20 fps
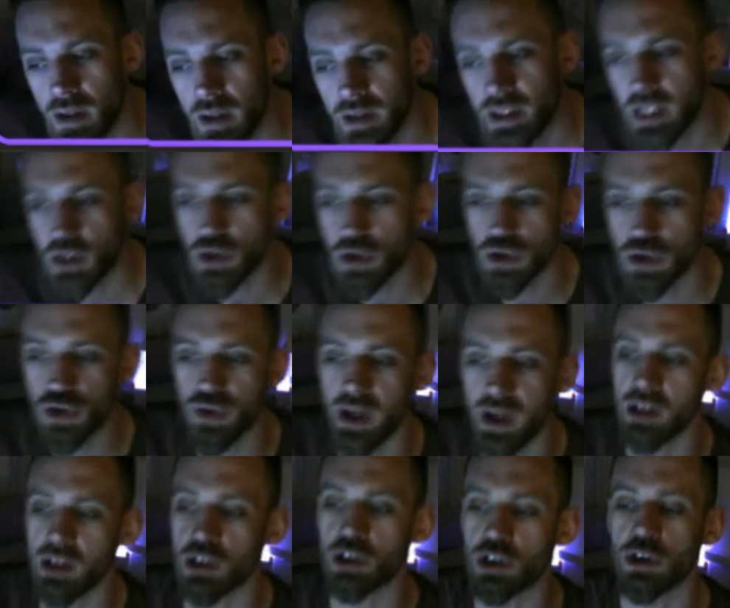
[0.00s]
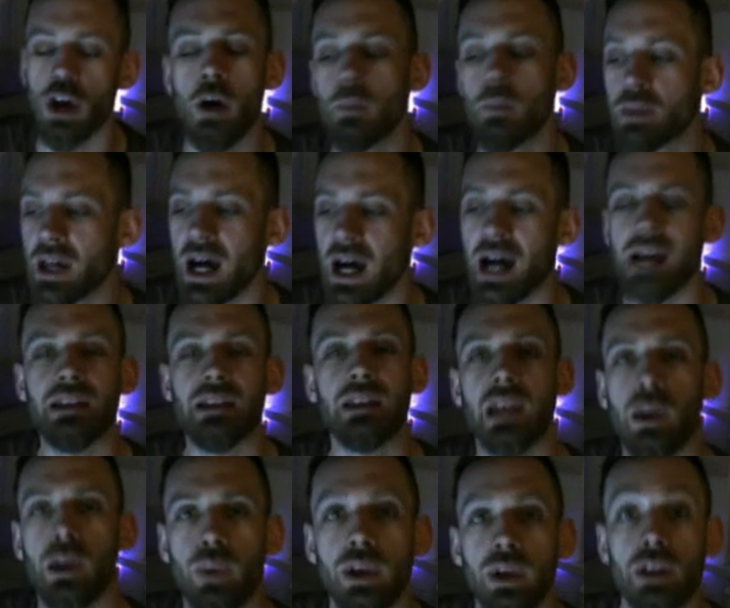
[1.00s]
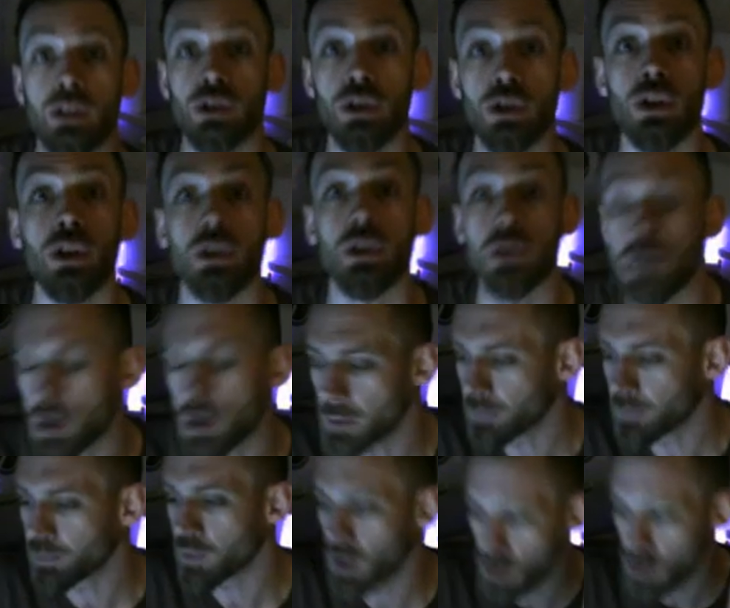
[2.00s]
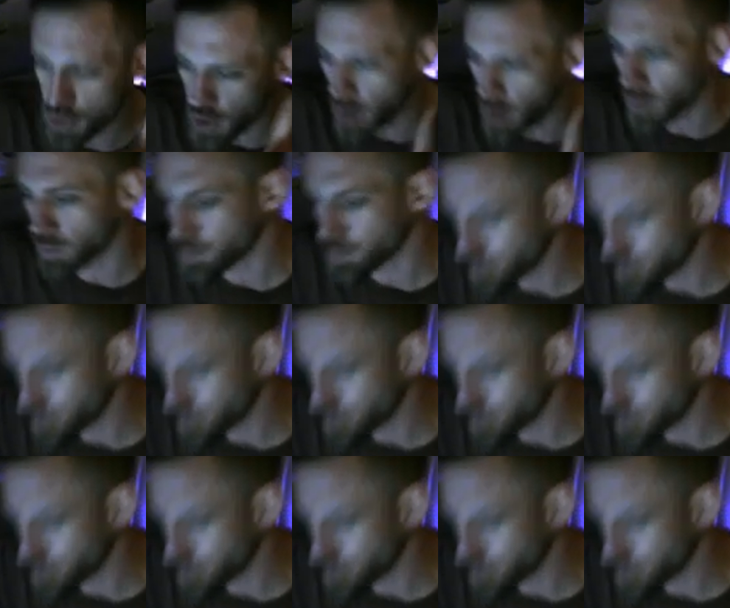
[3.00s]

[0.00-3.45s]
They just try and stop that idea we discussed. So,